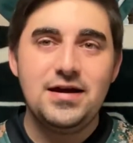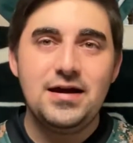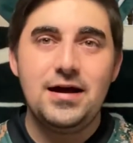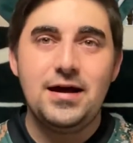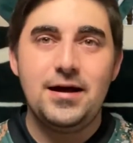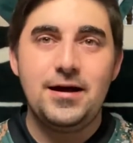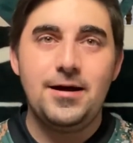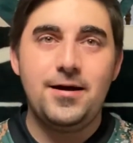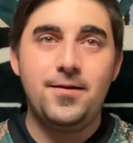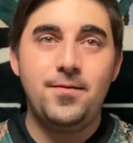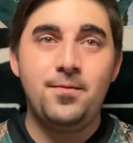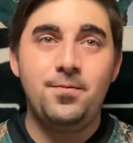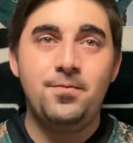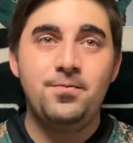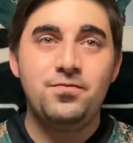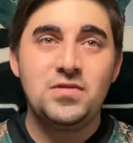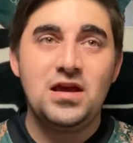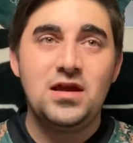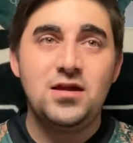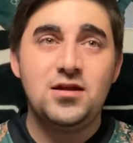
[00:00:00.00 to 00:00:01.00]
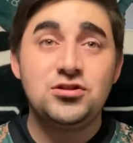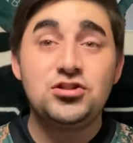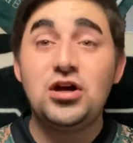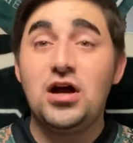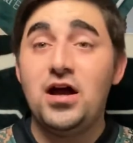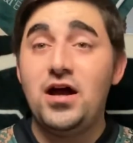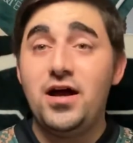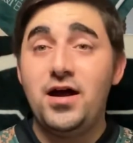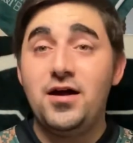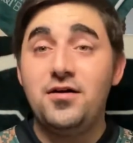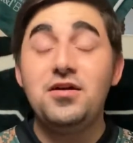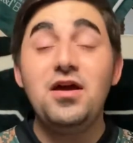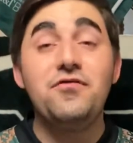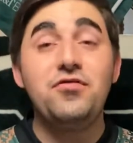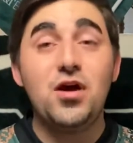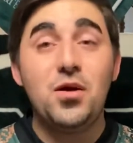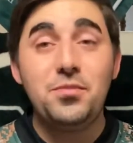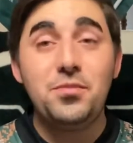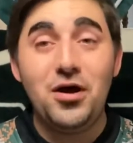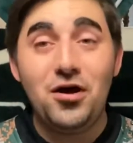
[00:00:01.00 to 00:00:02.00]

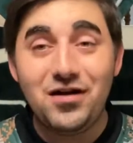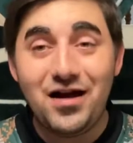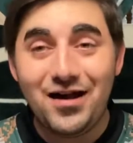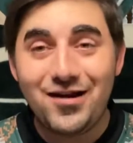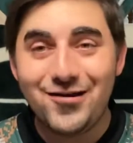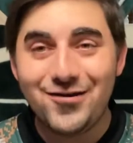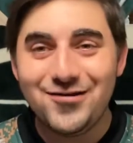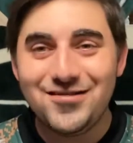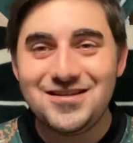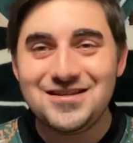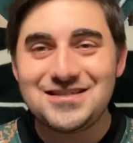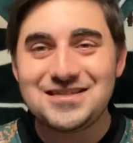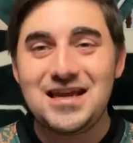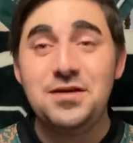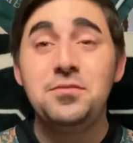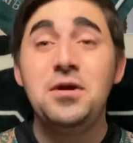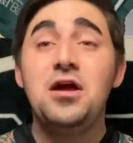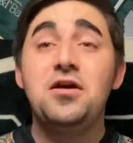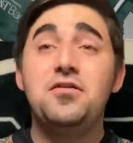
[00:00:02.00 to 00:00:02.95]
Le'Veon Bell got hurt in this game.